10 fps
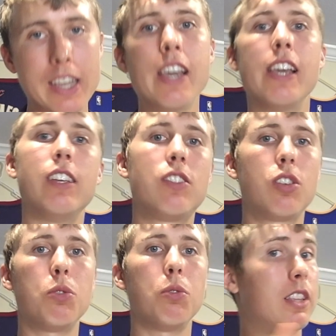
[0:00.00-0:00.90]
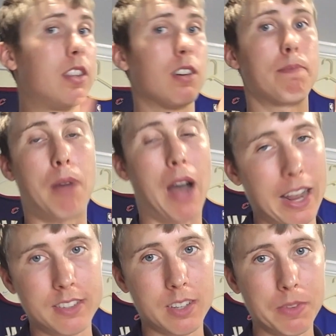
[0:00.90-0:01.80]
is to either buy
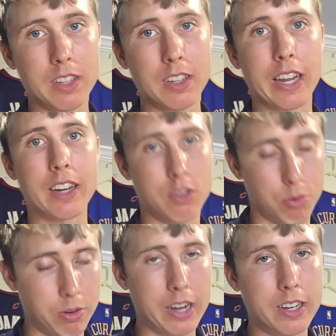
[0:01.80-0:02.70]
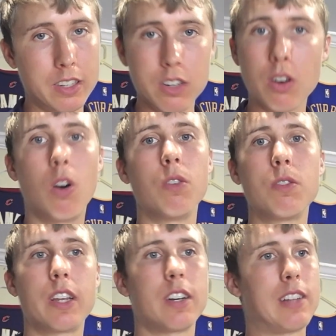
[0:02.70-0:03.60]
some of the land, creating your own
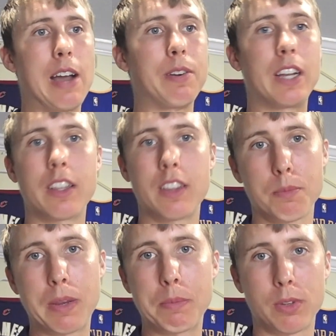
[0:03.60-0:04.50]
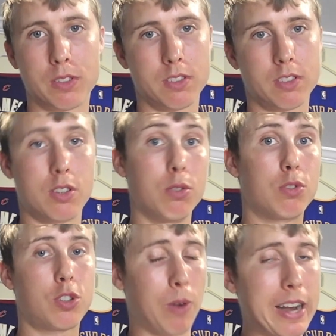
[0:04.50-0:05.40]
and allowing other people to
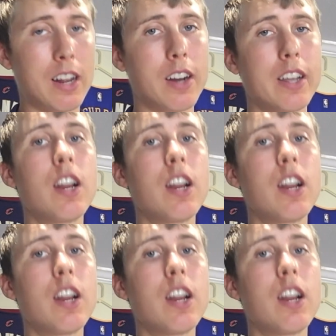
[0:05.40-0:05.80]
trade on it,